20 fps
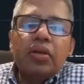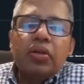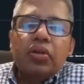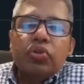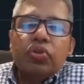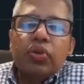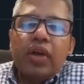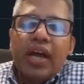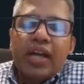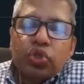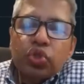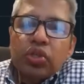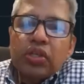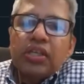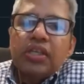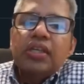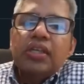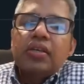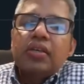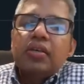you
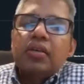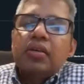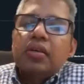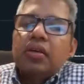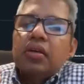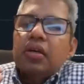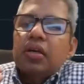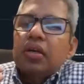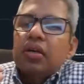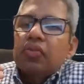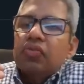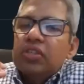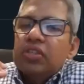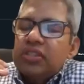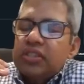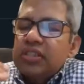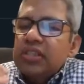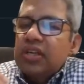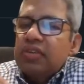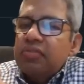actually will
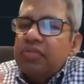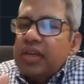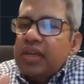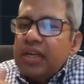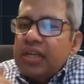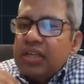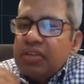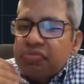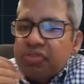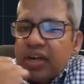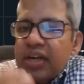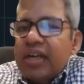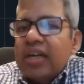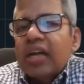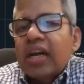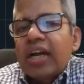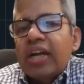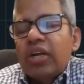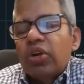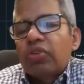see a very different
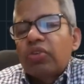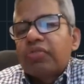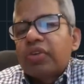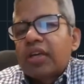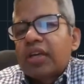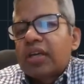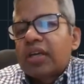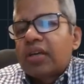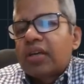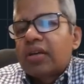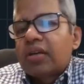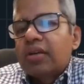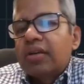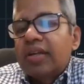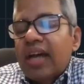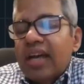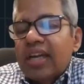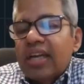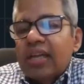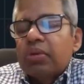kind of a
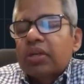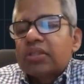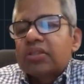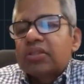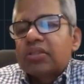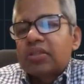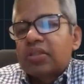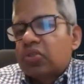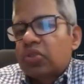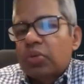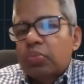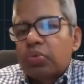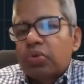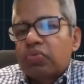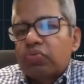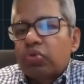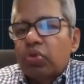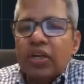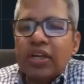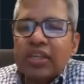dynamics in your
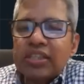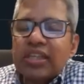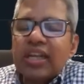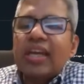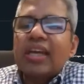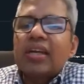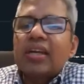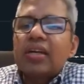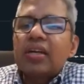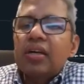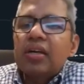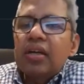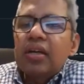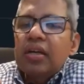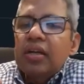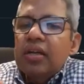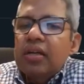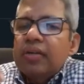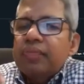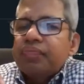portfolio. It's like,
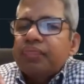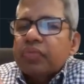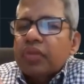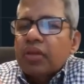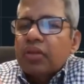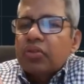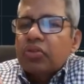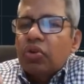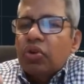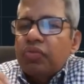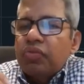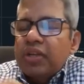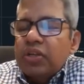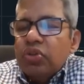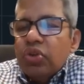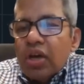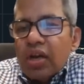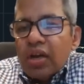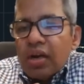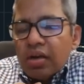when
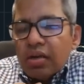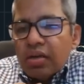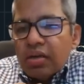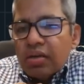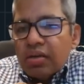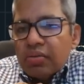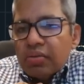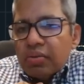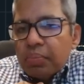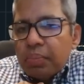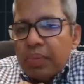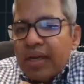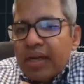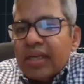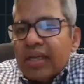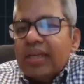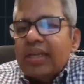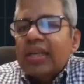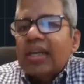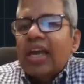you are
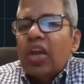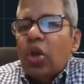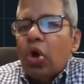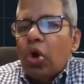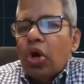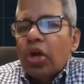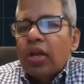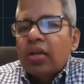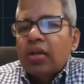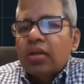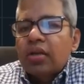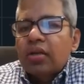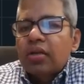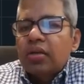maintaining a lawn,